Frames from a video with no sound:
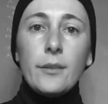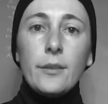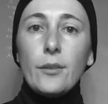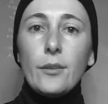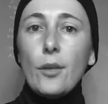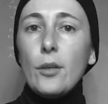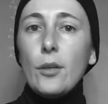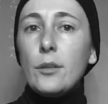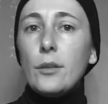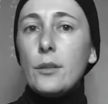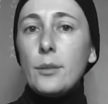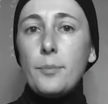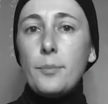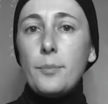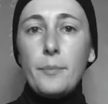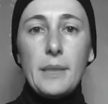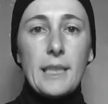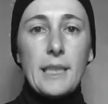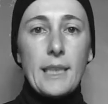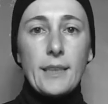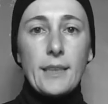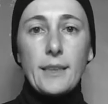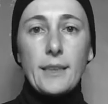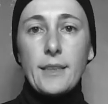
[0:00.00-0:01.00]
Don't
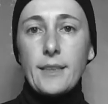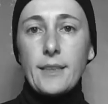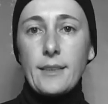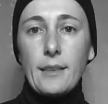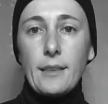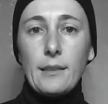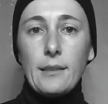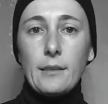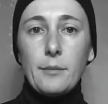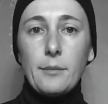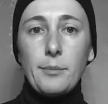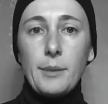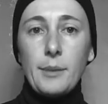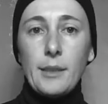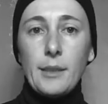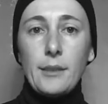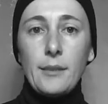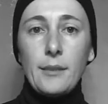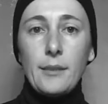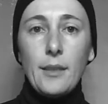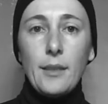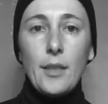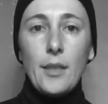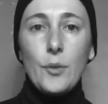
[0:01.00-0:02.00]
misunderstand me.
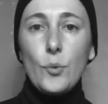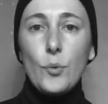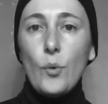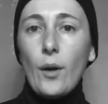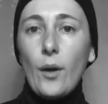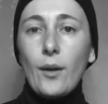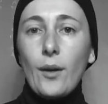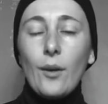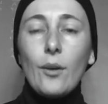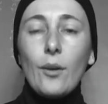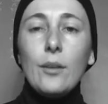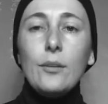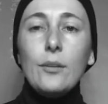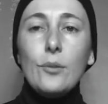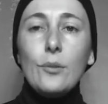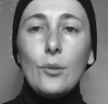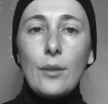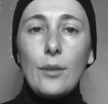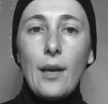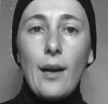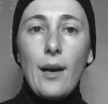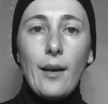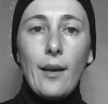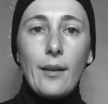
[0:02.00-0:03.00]
You are going
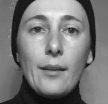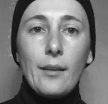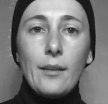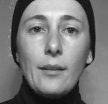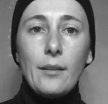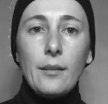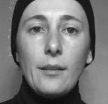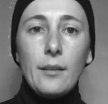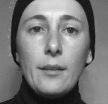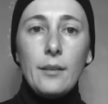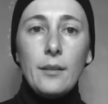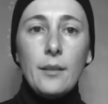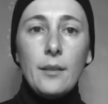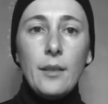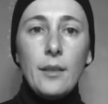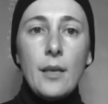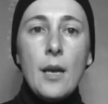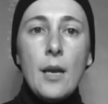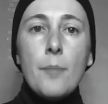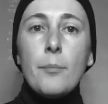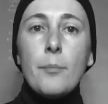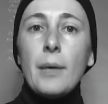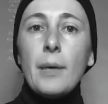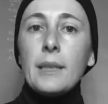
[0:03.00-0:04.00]
to die.
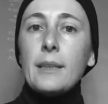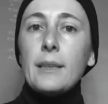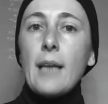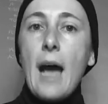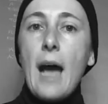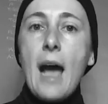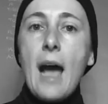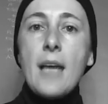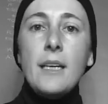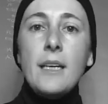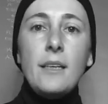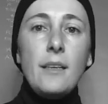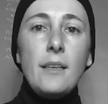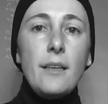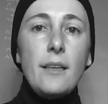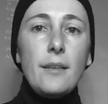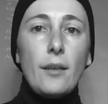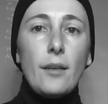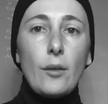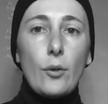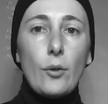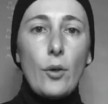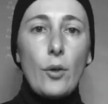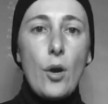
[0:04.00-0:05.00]
But I'm
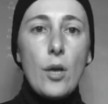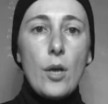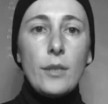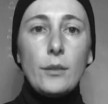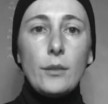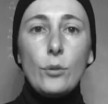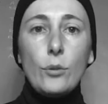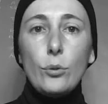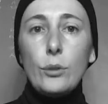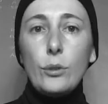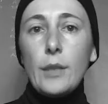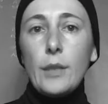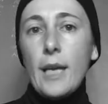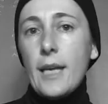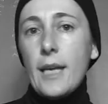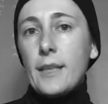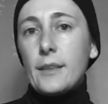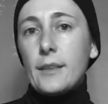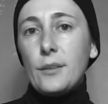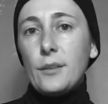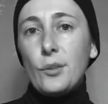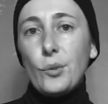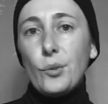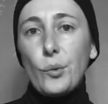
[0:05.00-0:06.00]
neither going to
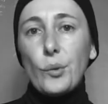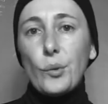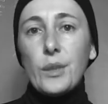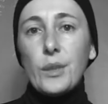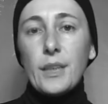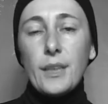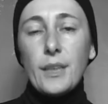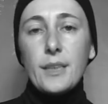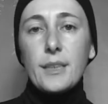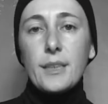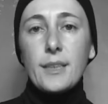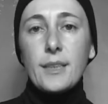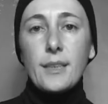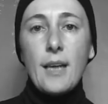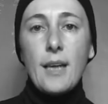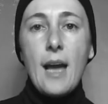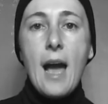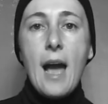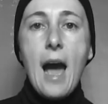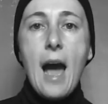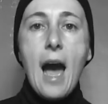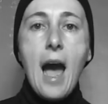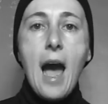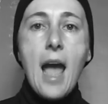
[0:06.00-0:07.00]
take the risks
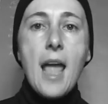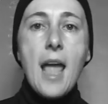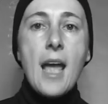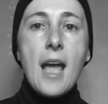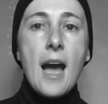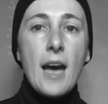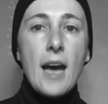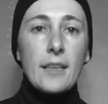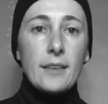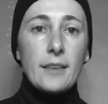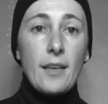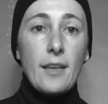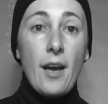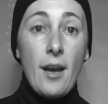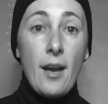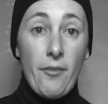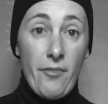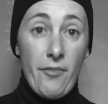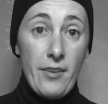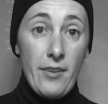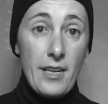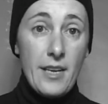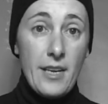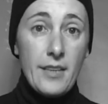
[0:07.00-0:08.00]
I had a
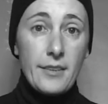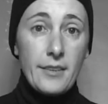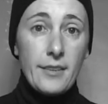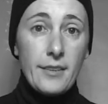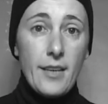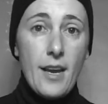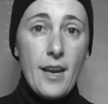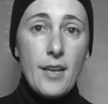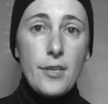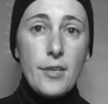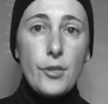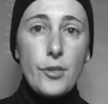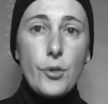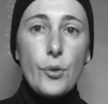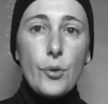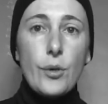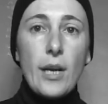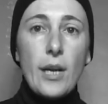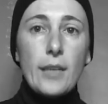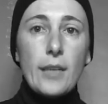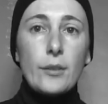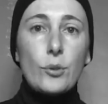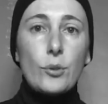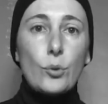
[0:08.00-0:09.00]
fit, and you
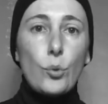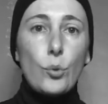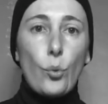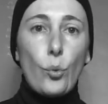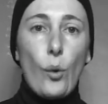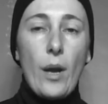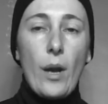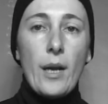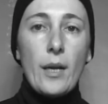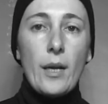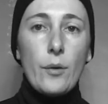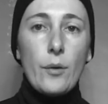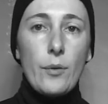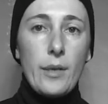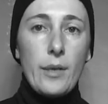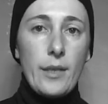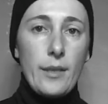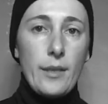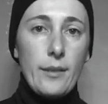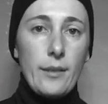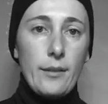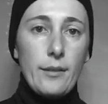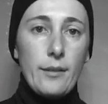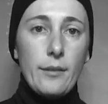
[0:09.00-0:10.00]
get to run
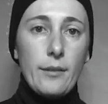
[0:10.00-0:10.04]
away.